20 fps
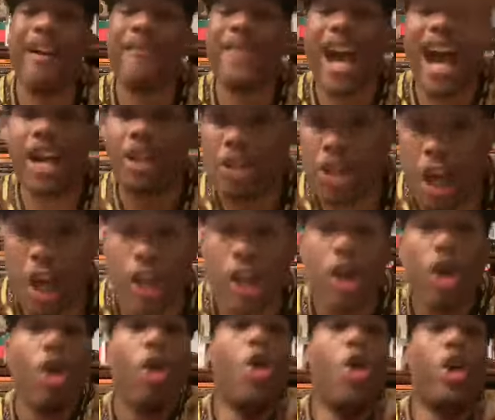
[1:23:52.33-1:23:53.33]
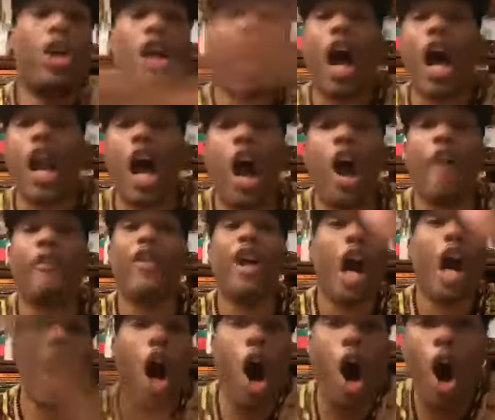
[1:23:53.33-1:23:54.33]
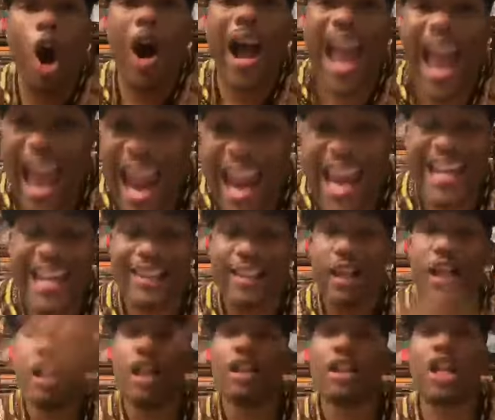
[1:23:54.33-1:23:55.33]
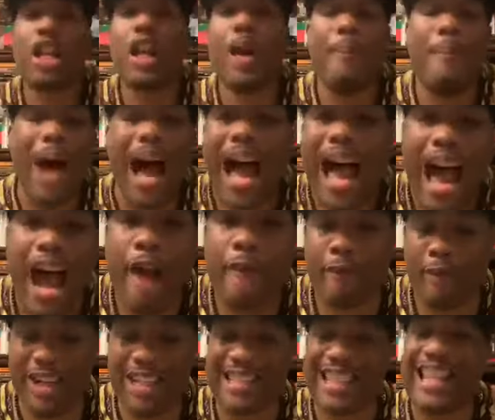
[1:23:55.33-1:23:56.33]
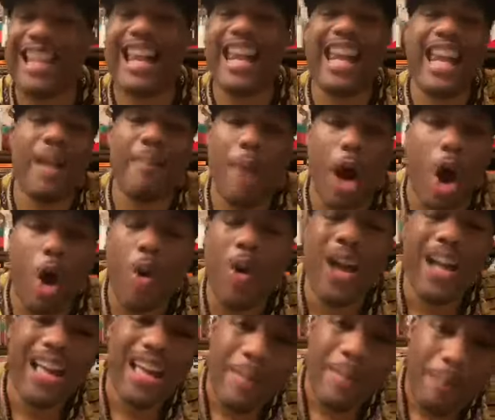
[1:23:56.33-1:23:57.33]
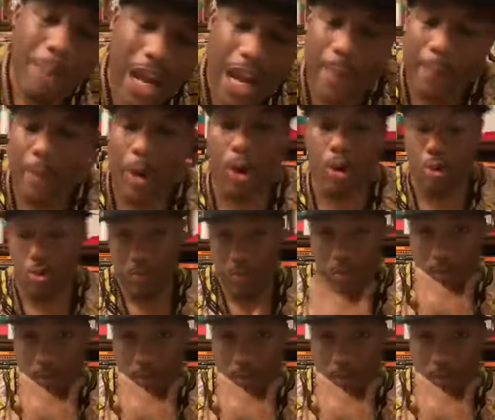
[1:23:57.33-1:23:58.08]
of Nigeria, who cut off all aid to the Biafrans and the Igbo people.